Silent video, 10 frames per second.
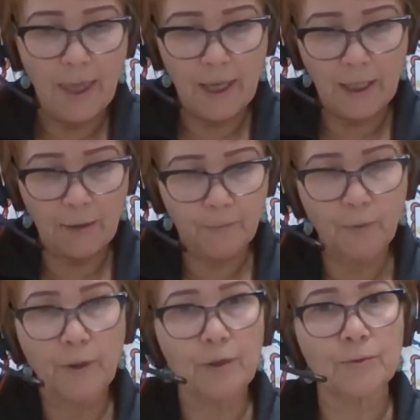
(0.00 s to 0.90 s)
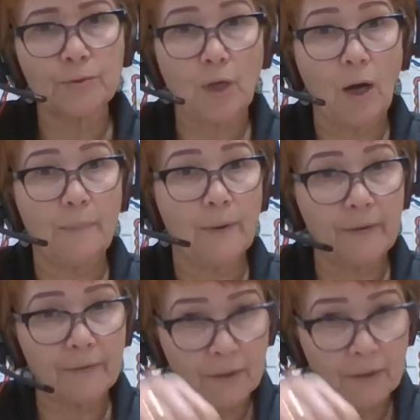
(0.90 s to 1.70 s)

and I pour it on top of